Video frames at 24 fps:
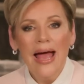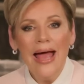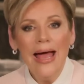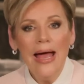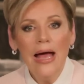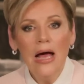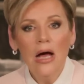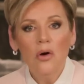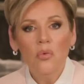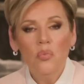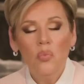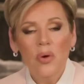
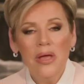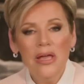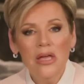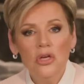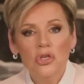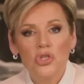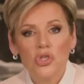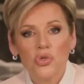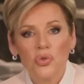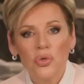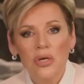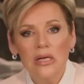How we
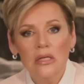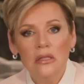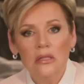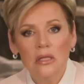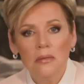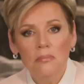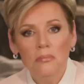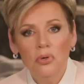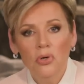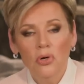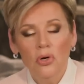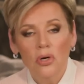treat the
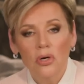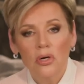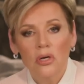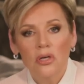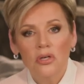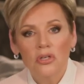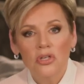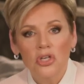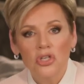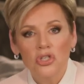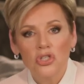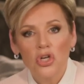book
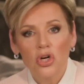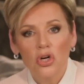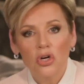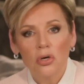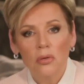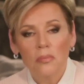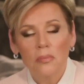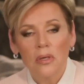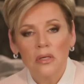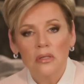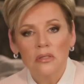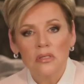
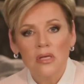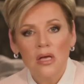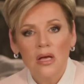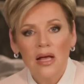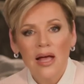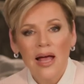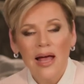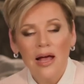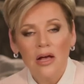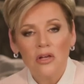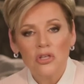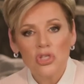determines
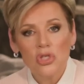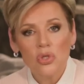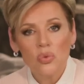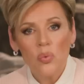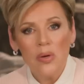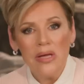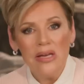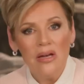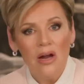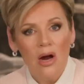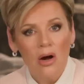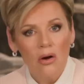how
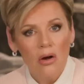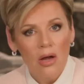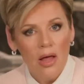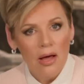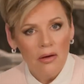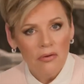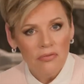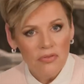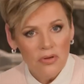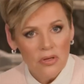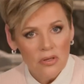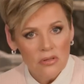sweet our
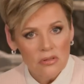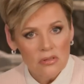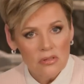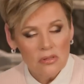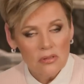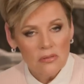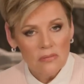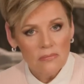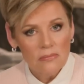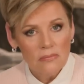life is.